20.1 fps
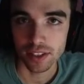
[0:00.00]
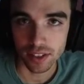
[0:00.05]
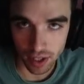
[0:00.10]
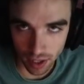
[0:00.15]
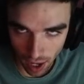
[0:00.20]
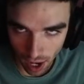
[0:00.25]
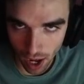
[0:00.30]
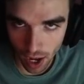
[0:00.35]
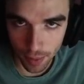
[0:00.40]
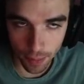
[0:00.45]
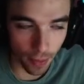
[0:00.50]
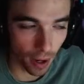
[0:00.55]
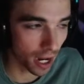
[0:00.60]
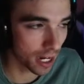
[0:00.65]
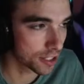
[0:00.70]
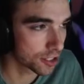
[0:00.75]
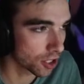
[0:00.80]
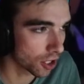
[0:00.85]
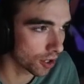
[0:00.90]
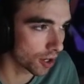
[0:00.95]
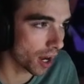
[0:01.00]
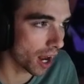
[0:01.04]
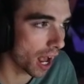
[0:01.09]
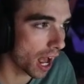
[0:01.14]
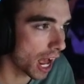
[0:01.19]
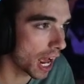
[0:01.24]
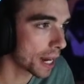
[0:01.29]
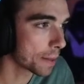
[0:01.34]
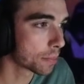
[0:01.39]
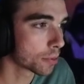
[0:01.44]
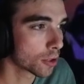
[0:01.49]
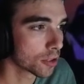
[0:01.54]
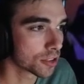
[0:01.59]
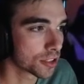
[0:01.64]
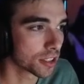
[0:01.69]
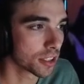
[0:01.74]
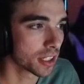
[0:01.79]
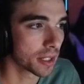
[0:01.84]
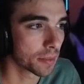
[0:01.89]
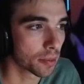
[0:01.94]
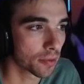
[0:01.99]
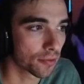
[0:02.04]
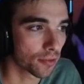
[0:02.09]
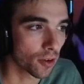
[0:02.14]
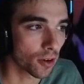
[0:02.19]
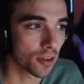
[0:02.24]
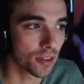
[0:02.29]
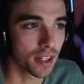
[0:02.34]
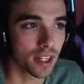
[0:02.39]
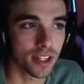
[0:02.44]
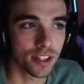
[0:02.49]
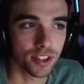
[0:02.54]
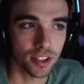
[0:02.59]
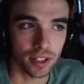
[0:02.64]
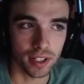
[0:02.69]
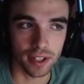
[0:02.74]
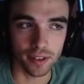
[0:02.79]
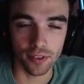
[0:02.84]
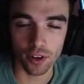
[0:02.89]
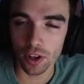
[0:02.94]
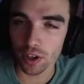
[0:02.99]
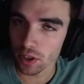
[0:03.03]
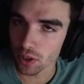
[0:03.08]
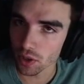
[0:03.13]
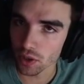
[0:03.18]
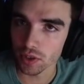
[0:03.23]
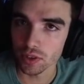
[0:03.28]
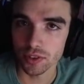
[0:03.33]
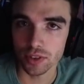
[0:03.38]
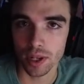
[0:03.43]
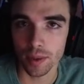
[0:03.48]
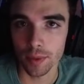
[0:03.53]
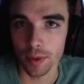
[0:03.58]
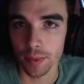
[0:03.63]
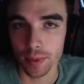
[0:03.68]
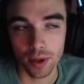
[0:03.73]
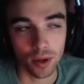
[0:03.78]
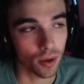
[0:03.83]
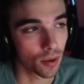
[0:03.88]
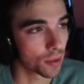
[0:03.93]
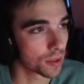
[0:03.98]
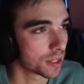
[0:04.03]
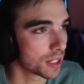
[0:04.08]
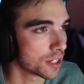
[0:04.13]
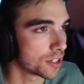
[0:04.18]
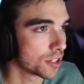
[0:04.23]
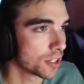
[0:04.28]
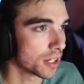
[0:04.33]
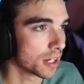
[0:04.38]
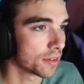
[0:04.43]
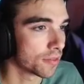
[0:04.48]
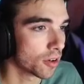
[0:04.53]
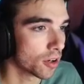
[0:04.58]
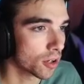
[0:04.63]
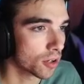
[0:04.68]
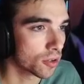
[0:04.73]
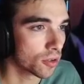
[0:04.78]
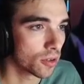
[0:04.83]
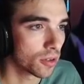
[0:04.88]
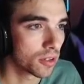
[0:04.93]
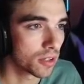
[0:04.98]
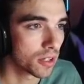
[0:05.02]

pie chart. I personally prefer the agility vertical, so I'm going to be going with the agility vertical.